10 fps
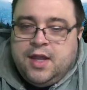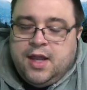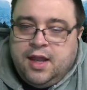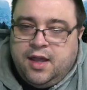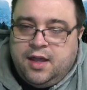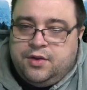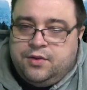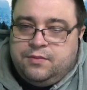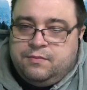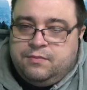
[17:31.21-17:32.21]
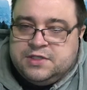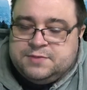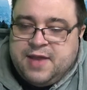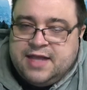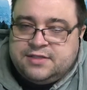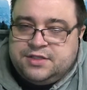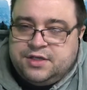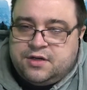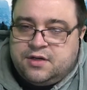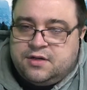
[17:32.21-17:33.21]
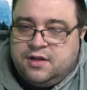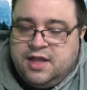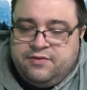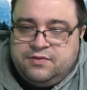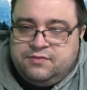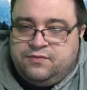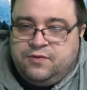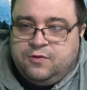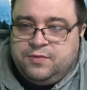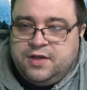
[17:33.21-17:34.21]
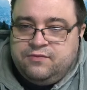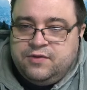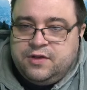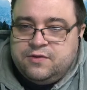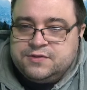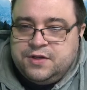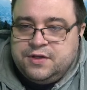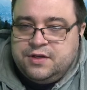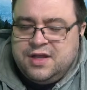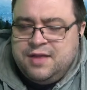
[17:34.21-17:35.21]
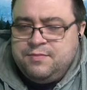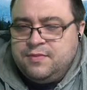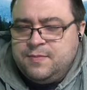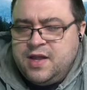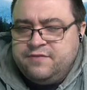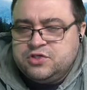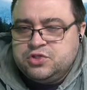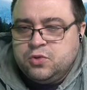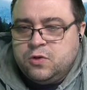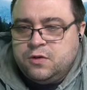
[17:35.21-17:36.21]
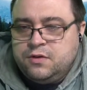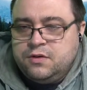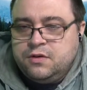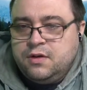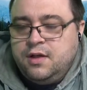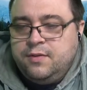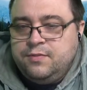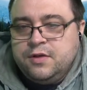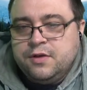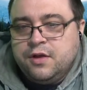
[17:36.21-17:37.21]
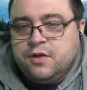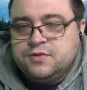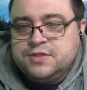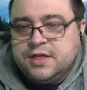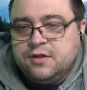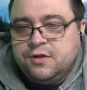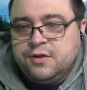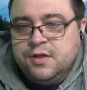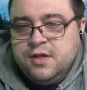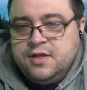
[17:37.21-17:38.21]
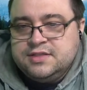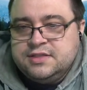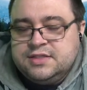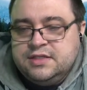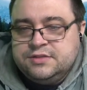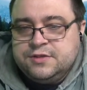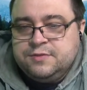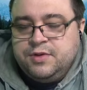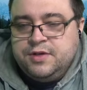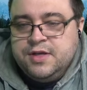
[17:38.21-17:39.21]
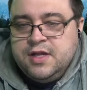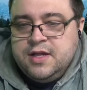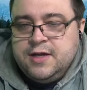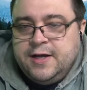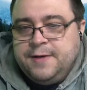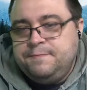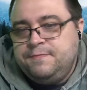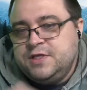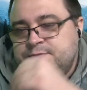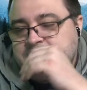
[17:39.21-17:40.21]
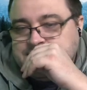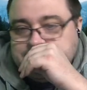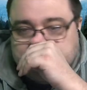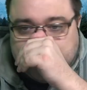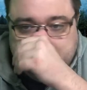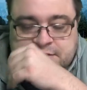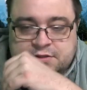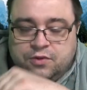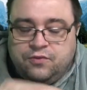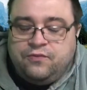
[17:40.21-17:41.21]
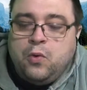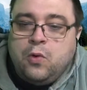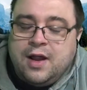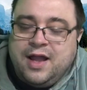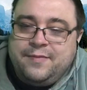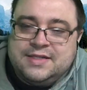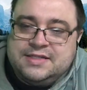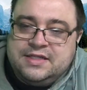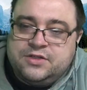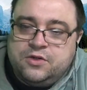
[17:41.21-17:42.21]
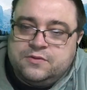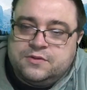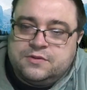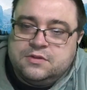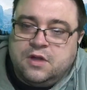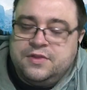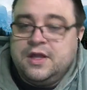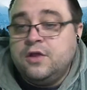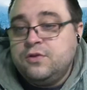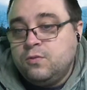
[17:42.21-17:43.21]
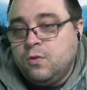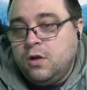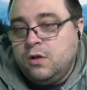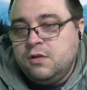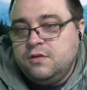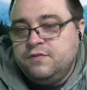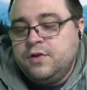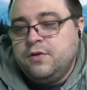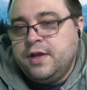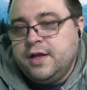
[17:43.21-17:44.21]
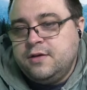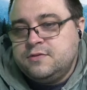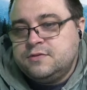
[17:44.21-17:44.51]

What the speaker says: And this past year, I haven't filmed any videos on it. I might have a short that you can go take a look, as a teaser, but This past year I installed 4 IBC totes on the other wall of the greenhouse.